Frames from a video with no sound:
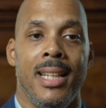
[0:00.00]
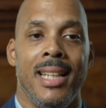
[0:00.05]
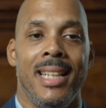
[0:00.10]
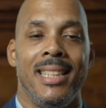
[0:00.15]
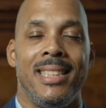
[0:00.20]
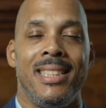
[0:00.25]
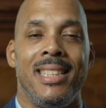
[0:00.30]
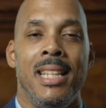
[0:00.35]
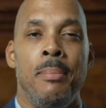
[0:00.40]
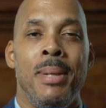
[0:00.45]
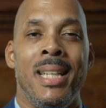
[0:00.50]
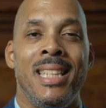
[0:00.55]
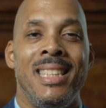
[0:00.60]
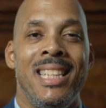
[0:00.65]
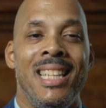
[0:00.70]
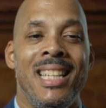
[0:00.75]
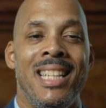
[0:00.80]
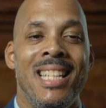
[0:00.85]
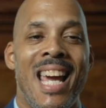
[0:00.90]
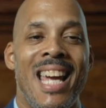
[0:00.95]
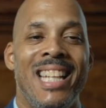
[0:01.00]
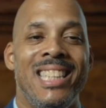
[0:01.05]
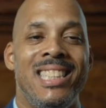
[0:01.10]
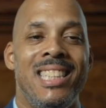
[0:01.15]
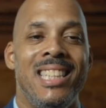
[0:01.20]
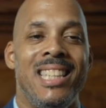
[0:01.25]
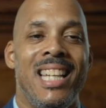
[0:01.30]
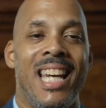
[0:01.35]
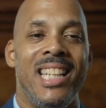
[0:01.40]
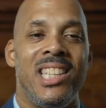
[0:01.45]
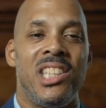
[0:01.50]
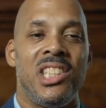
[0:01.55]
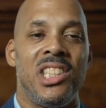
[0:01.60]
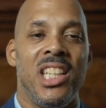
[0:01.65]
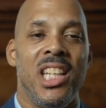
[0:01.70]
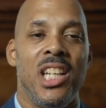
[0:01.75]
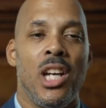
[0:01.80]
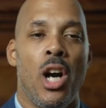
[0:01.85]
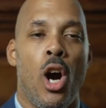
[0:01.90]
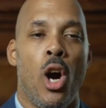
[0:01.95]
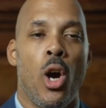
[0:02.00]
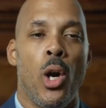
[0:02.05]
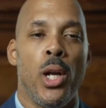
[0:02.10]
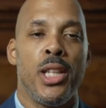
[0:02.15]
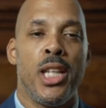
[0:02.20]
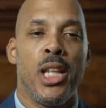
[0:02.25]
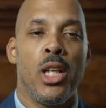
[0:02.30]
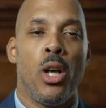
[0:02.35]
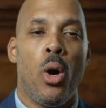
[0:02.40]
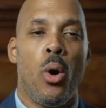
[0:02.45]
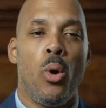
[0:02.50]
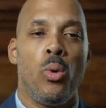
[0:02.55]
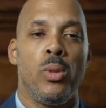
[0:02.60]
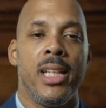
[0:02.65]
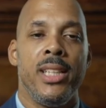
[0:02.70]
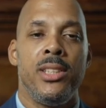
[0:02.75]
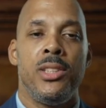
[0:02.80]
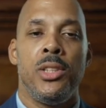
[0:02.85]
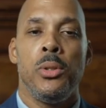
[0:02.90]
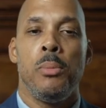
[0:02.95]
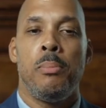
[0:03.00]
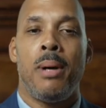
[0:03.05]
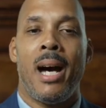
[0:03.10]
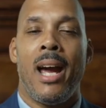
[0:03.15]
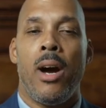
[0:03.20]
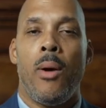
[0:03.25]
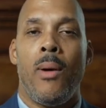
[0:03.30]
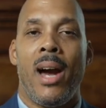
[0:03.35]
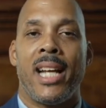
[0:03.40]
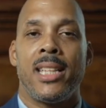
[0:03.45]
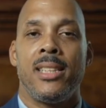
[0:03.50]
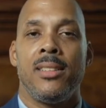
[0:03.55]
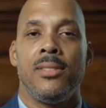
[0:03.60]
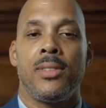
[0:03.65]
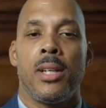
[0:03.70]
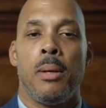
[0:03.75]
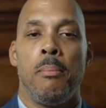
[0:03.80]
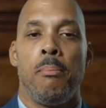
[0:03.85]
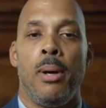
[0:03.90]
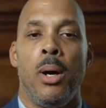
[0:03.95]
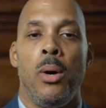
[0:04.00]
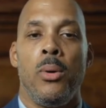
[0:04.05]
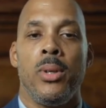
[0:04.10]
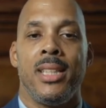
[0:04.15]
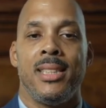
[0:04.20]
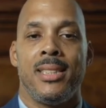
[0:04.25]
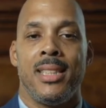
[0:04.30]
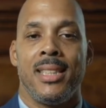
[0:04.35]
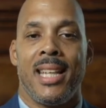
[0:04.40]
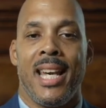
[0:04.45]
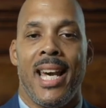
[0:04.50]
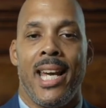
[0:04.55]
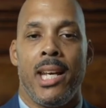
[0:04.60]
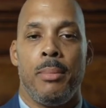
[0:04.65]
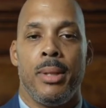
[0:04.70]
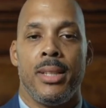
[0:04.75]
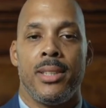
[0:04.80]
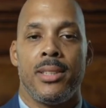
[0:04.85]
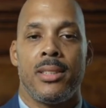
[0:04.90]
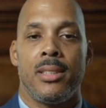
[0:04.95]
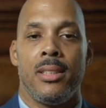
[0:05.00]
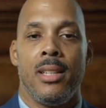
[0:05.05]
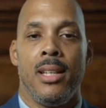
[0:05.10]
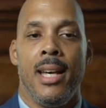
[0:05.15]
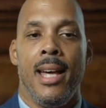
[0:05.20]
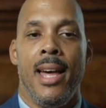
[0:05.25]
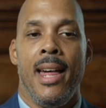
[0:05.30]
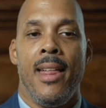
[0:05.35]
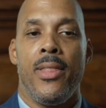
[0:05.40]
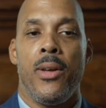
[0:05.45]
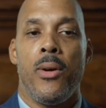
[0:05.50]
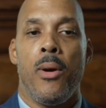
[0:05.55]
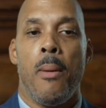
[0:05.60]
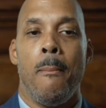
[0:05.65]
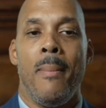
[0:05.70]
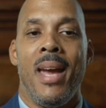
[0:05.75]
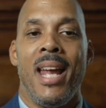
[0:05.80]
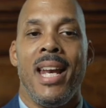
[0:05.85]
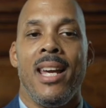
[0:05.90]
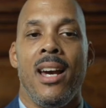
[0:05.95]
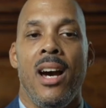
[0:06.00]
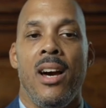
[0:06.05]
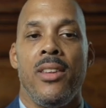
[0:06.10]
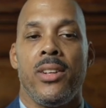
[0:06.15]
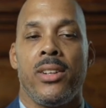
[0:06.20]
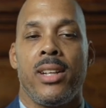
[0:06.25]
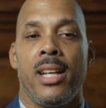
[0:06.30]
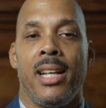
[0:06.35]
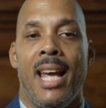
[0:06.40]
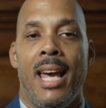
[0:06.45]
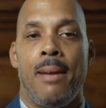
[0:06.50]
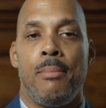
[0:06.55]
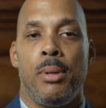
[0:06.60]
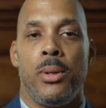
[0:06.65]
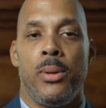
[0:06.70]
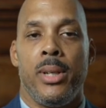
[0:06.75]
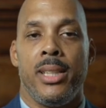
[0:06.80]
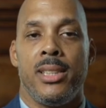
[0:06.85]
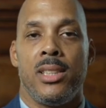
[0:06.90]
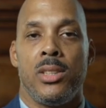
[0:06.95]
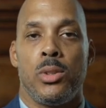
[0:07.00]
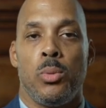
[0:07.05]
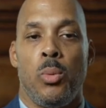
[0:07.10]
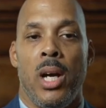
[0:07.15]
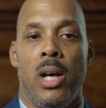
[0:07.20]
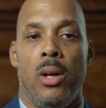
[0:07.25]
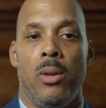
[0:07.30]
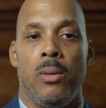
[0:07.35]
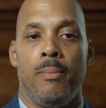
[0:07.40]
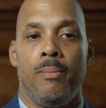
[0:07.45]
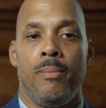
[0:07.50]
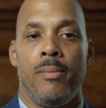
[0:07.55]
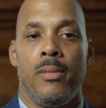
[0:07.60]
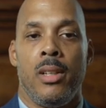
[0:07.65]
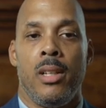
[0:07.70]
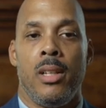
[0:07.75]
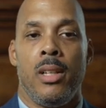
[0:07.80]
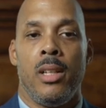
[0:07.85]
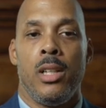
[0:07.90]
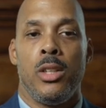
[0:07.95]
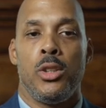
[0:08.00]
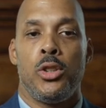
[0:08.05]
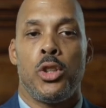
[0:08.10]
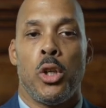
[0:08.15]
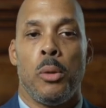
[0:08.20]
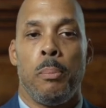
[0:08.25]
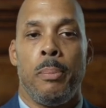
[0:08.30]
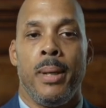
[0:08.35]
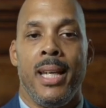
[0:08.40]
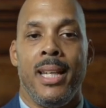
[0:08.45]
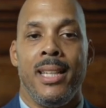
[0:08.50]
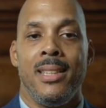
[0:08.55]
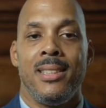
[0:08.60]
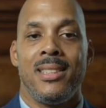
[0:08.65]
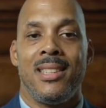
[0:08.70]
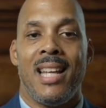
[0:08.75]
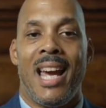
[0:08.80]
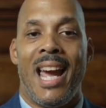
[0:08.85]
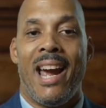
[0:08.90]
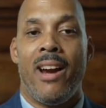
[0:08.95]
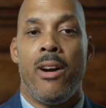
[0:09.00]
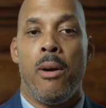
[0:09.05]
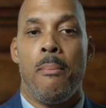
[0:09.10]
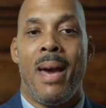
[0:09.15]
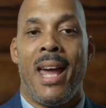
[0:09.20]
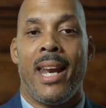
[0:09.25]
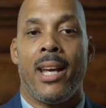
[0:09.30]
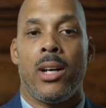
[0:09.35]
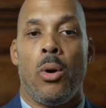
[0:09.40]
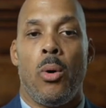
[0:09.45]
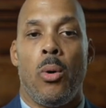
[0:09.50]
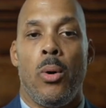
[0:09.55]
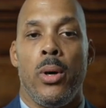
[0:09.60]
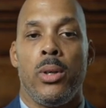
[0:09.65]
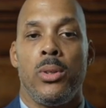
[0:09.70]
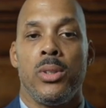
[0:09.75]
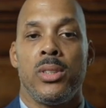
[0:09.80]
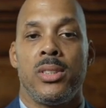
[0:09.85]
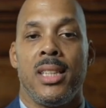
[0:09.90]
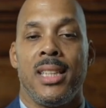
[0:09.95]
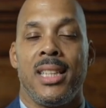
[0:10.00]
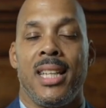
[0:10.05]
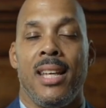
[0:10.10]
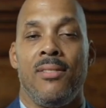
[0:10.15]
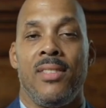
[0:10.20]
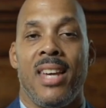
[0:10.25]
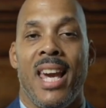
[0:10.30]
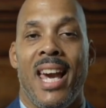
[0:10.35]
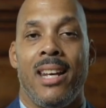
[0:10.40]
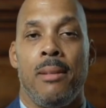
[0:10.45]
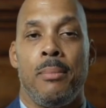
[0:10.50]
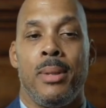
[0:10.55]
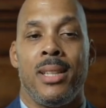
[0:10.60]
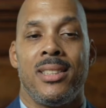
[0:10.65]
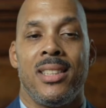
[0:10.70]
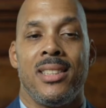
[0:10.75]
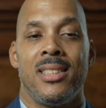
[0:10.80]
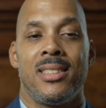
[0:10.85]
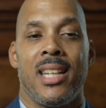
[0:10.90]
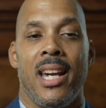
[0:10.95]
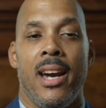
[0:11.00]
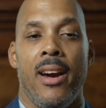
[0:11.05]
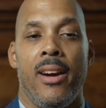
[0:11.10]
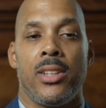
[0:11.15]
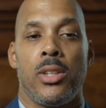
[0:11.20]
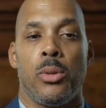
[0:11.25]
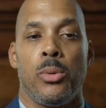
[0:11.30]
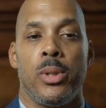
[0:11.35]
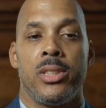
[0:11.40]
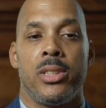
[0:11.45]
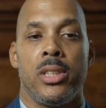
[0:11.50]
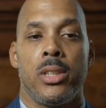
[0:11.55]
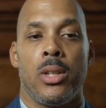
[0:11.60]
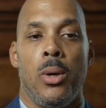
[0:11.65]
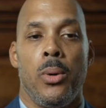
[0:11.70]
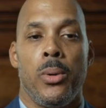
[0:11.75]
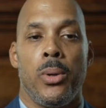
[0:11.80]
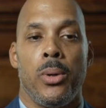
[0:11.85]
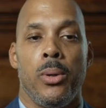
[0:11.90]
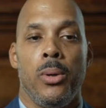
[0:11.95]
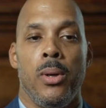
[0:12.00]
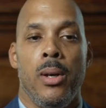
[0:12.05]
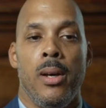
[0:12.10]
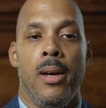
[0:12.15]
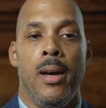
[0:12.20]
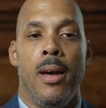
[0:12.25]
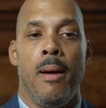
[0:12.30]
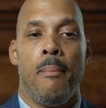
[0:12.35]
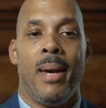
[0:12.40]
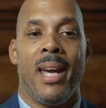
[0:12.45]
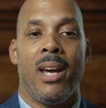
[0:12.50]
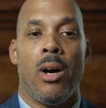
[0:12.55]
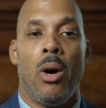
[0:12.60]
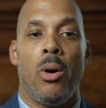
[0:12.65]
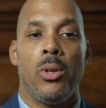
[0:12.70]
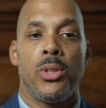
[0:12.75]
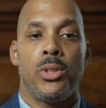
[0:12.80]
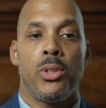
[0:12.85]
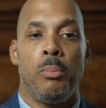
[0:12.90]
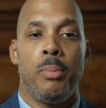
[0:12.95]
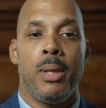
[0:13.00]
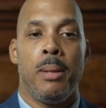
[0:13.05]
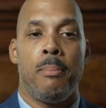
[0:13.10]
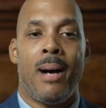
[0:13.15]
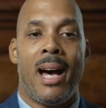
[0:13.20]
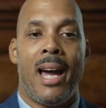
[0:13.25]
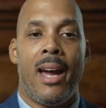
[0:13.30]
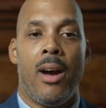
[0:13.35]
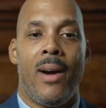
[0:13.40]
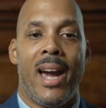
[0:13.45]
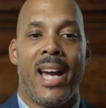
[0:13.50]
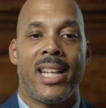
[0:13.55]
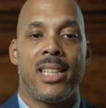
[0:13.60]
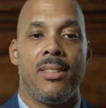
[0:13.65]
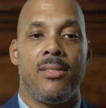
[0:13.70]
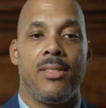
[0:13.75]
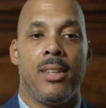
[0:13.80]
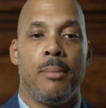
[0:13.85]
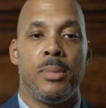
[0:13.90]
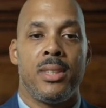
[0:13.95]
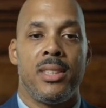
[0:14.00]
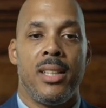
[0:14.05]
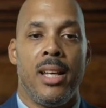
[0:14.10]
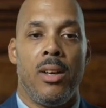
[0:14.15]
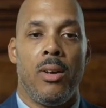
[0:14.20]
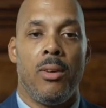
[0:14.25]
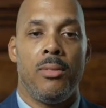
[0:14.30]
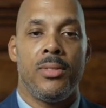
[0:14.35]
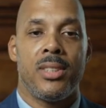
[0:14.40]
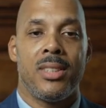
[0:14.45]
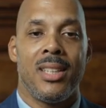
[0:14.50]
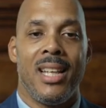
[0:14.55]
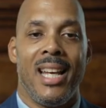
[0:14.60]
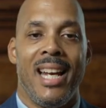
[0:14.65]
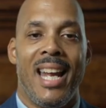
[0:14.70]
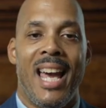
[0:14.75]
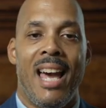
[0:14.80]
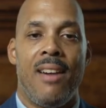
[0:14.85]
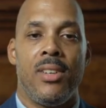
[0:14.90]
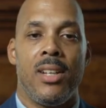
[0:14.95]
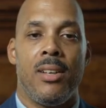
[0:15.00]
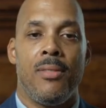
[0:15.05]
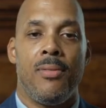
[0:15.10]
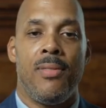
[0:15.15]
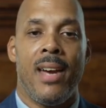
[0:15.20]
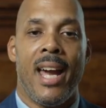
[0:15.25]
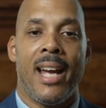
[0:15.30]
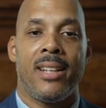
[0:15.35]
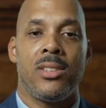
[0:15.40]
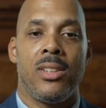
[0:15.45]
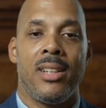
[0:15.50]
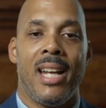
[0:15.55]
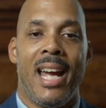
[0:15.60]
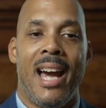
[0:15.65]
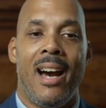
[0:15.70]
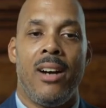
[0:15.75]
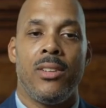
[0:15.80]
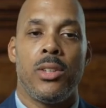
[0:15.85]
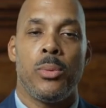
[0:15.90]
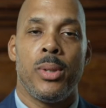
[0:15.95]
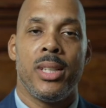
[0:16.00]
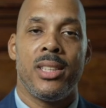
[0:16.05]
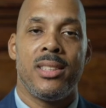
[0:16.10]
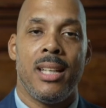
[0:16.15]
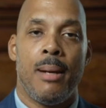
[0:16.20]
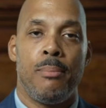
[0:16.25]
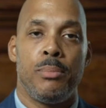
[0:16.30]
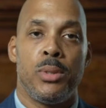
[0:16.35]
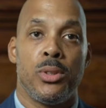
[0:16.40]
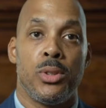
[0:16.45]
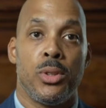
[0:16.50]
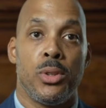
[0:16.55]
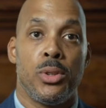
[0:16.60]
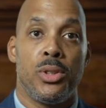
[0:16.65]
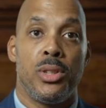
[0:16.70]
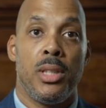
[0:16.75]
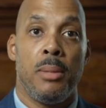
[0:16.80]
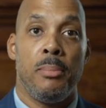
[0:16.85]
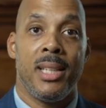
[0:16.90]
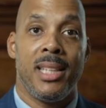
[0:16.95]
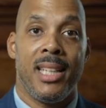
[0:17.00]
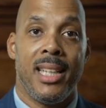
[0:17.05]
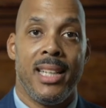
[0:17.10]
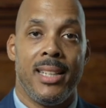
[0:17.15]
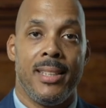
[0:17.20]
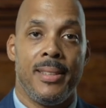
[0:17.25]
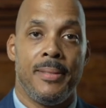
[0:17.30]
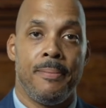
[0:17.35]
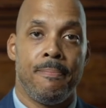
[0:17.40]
CBD and THC aren't the only two bioactive components in cannabis. There are many other cannabinoids as well. Terpenes, the aromatic oils that give cannabis its characteristic odor, may also be bioactive themselves and have an effect on how the receptors are stimulated.